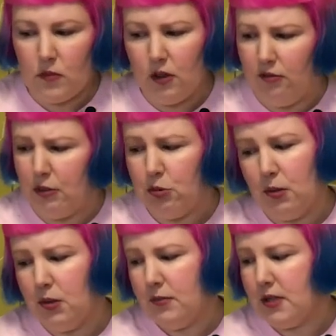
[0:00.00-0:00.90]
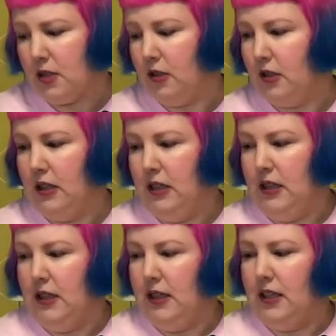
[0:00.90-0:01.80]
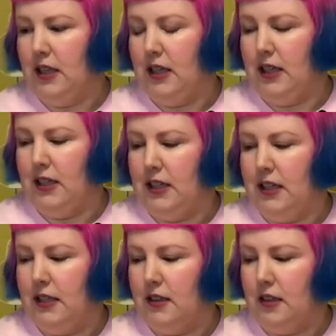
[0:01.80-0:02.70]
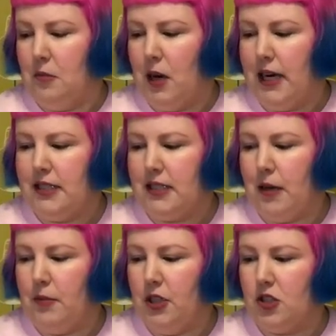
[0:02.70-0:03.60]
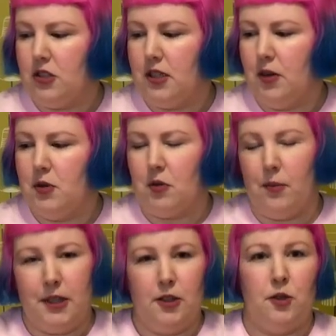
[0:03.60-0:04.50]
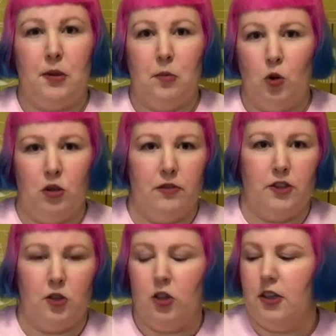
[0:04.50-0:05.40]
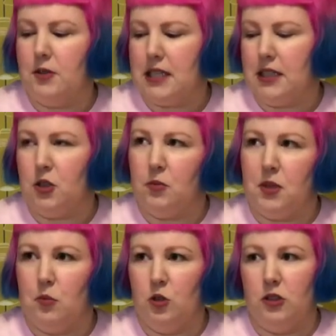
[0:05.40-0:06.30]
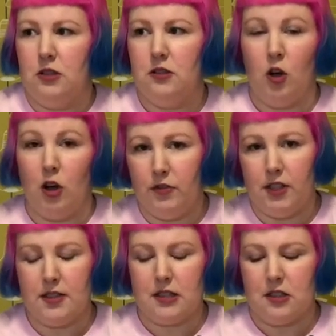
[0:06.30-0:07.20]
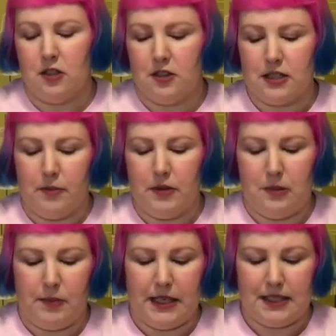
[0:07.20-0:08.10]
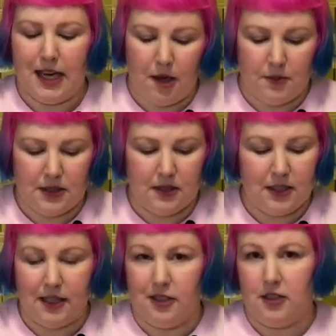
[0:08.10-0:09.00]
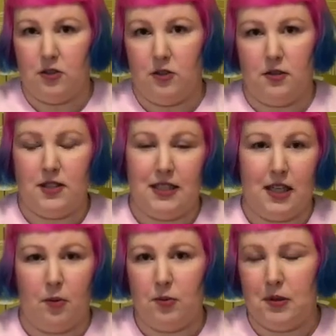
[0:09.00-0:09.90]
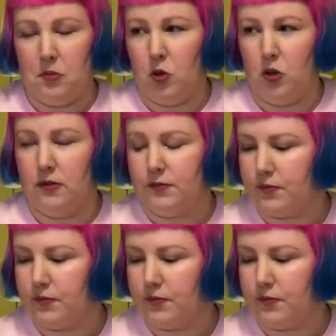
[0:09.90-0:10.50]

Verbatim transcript: of a problem. So uh, the minor damage, there was probably a little bit more of it or it was a little bit more obvious. So some of the bent tabs tended to stick up a bit more.